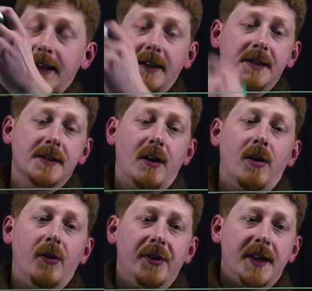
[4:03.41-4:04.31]
list
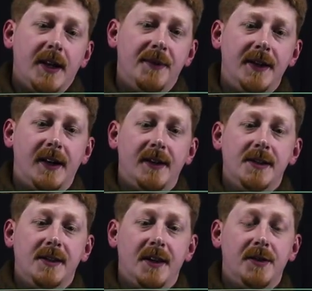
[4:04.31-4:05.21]
all the
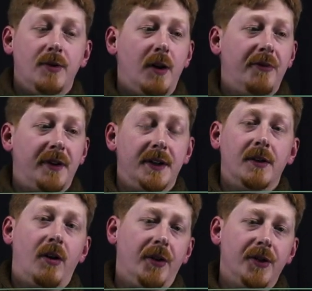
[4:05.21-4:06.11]
APIs that you offer in
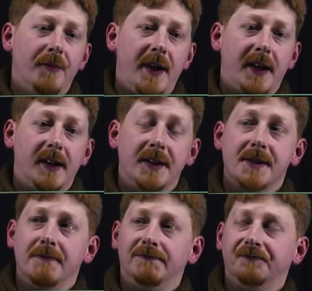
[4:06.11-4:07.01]
all your
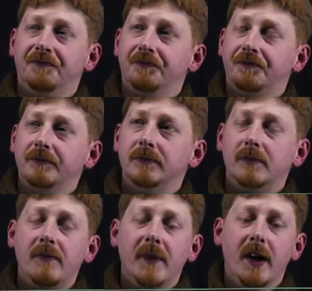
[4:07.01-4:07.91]
backends.
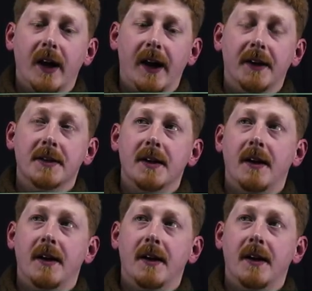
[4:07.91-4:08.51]
And